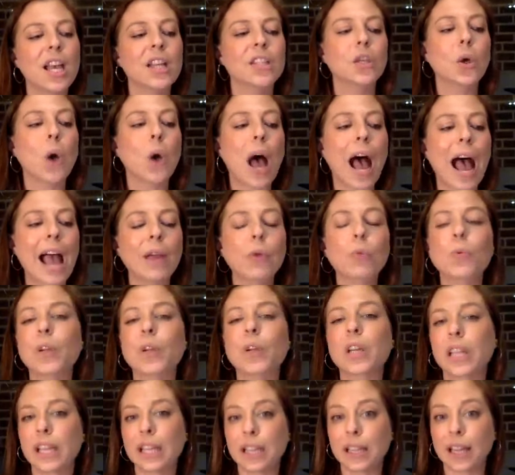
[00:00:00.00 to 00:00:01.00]
So I
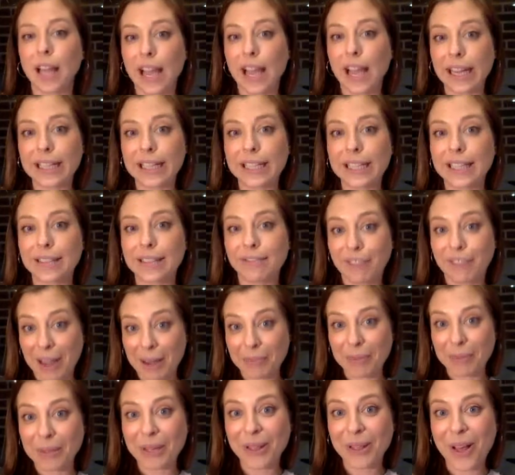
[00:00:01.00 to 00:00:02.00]
really liked
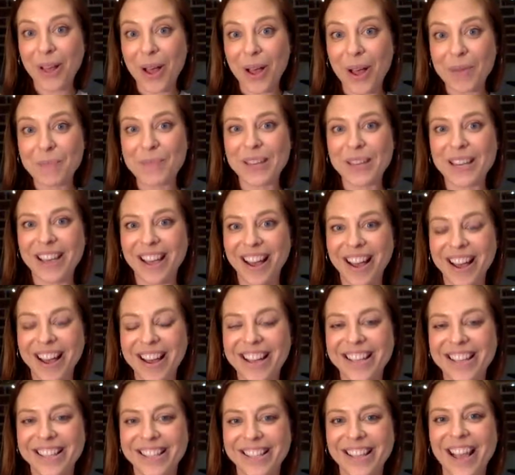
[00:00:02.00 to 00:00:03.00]
family law
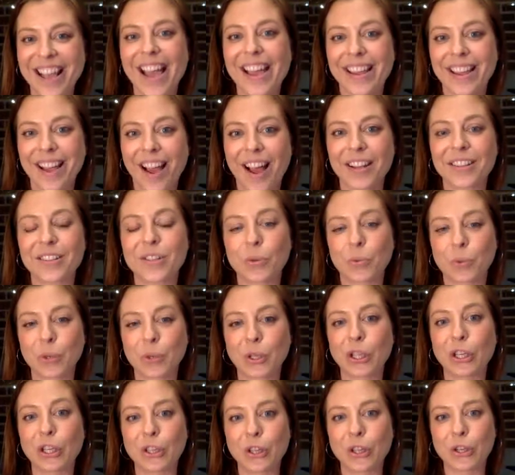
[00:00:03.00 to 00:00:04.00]
because I got to
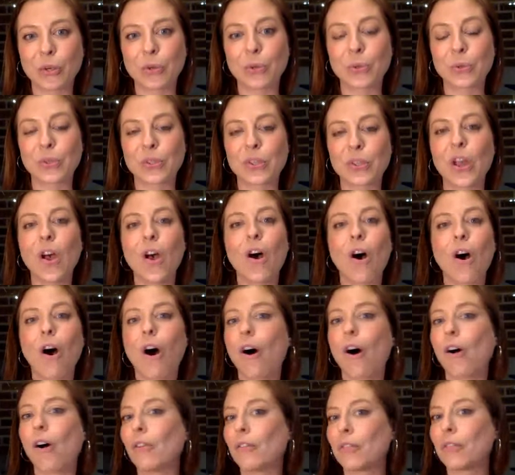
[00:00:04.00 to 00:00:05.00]
really use
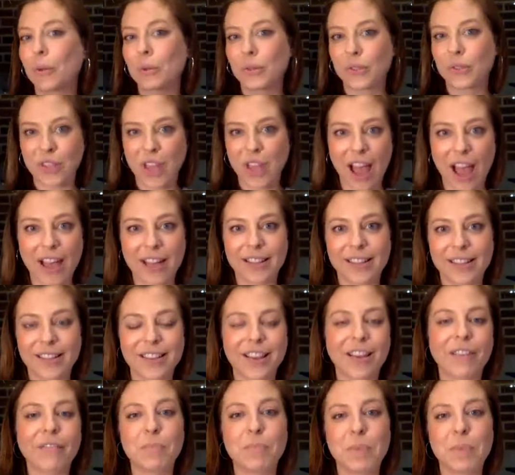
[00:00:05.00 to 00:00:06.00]
all of those sides
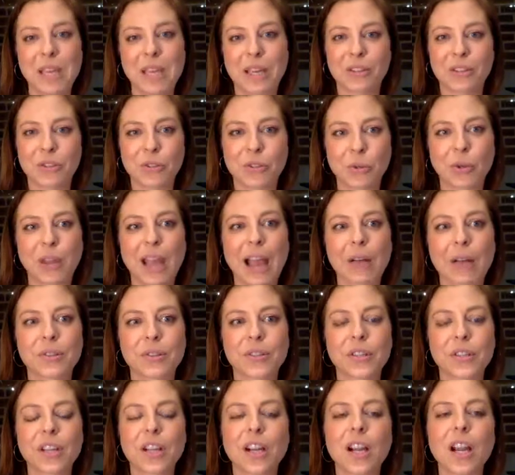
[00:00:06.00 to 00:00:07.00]
of being a true
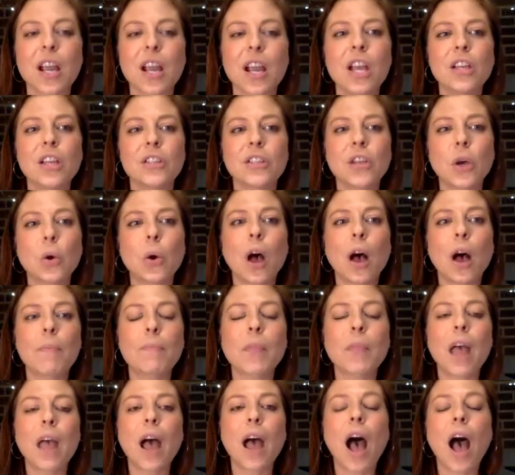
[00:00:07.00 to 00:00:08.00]
counselor. So
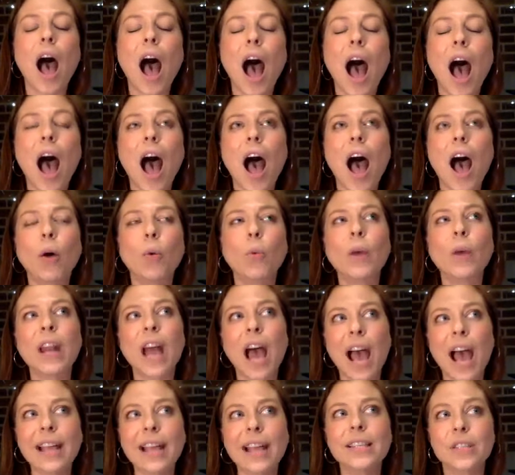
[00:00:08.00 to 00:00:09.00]

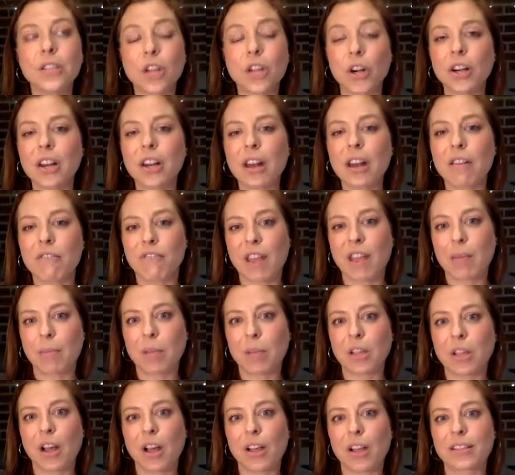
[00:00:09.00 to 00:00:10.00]
when I started in
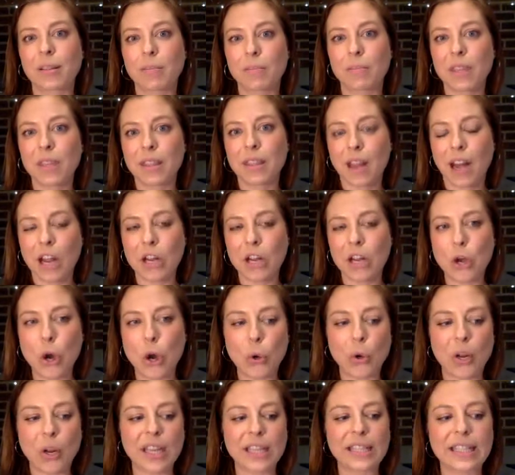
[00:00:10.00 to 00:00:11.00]
family law, something that I
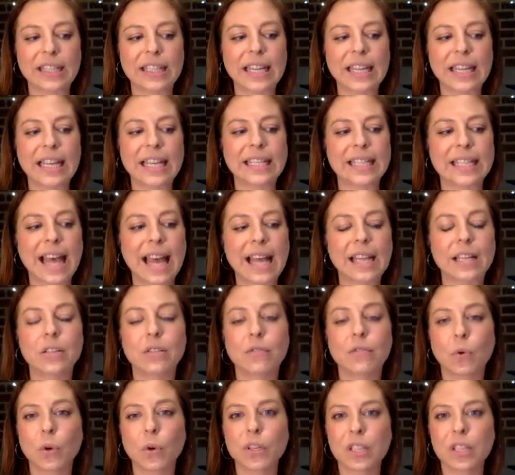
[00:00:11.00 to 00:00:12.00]
noticed is that
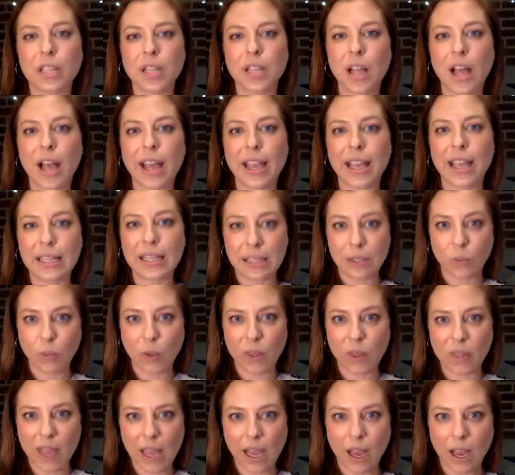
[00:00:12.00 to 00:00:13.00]
divorce clients,
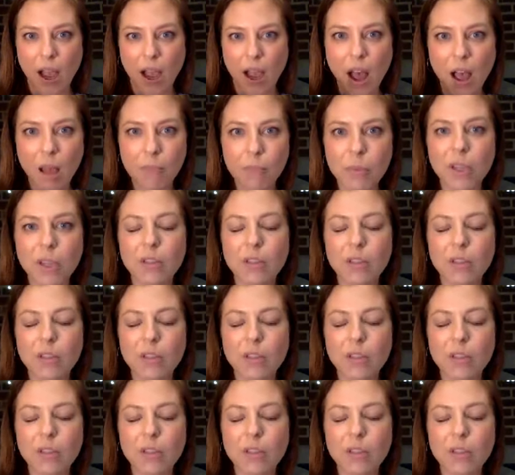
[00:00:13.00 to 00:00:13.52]
when they come